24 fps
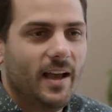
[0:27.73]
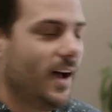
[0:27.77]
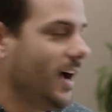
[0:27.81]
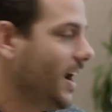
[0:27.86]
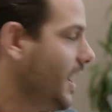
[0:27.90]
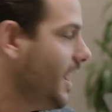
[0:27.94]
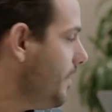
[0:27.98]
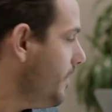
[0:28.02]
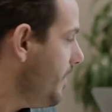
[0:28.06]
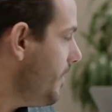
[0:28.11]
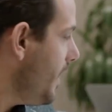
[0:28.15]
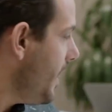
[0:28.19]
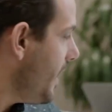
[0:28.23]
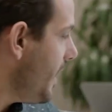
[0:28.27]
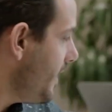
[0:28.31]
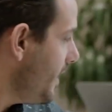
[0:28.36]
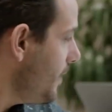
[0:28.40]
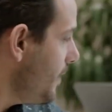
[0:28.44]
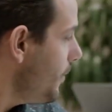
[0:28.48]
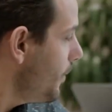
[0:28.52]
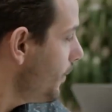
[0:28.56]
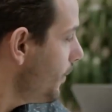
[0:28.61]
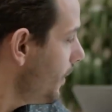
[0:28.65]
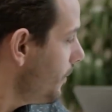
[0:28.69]
I
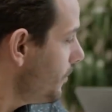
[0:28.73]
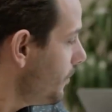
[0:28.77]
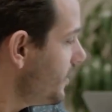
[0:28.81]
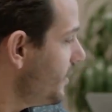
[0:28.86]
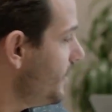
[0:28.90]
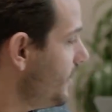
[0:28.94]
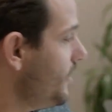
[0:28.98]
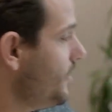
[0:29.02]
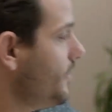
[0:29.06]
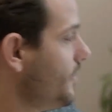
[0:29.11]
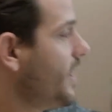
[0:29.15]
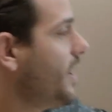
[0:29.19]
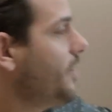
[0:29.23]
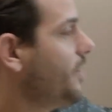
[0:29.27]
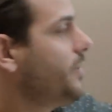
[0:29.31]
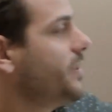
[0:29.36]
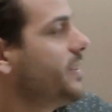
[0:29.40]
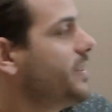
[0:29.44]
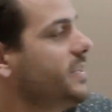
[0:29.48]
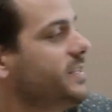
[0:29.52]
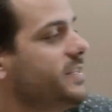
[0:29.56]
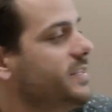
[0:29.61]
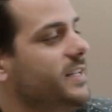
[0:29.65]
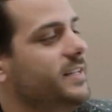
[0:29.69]
think we were able to do that
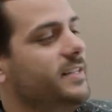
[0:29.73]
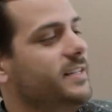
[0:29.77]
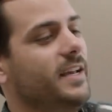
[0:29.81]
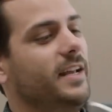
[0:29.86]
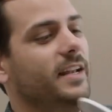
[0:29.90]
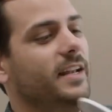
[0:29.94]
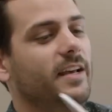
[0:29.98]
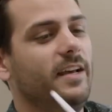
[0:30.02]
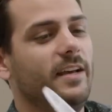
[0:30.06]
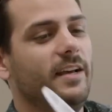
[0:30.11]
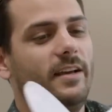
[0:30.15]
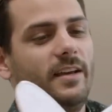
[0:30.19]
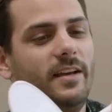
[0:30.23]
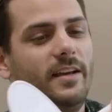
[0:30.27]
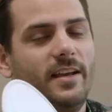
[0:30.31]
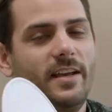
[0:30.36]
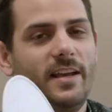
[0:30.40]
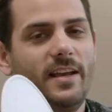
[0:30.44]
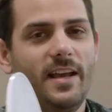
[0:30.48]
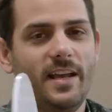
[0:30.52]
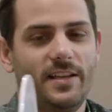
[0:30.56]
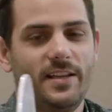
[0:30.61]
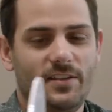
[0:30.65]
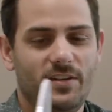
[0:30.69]
with this antenna.
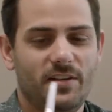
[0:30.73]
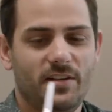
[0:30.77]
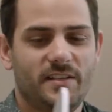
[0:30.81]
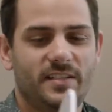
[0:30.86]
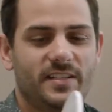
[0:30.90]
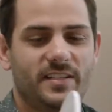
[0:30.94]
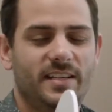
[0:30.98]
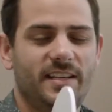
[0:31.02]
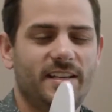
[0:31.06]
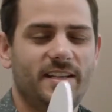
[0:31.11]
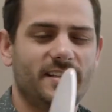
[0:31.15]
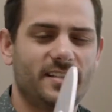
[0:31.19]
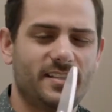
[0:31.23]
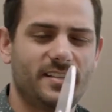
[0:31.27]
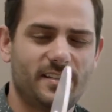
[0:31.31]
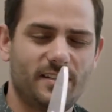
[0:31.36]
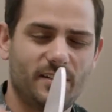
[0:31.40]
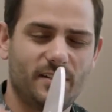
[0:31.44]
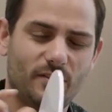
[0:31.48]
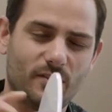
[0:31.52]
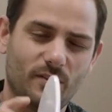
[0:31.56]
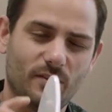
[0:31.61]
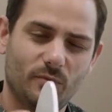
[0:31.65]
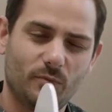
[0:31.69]
As you can see,
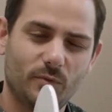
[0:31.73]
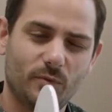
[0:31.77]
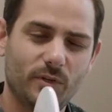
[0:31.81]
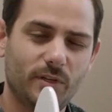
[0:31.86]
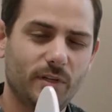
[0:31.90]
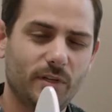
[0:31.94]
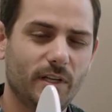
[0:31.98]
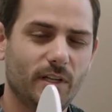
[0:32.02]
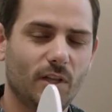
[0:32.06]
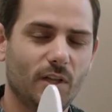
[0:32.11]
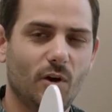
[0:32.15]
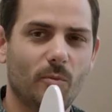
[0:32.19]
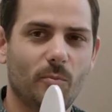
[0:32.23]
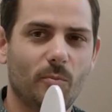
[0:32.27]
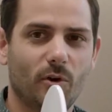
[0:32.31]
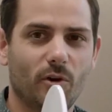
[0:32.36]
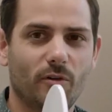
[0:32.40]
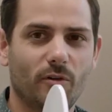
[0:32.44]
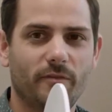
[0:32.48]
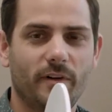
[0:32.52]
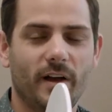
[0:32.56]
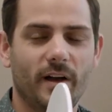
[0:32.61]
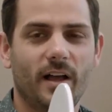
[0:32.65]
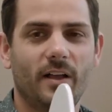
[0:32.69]
it's really low
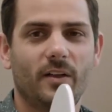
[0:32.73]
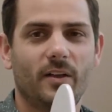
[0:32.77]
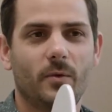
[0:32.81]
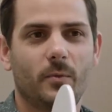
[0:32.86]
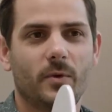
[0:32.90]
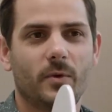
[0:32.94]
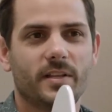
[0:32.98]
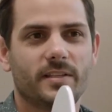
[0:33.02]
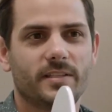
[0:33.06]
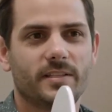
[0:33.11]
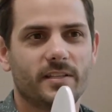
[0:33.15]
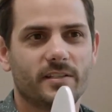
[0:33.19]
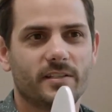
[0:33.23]
profile, and when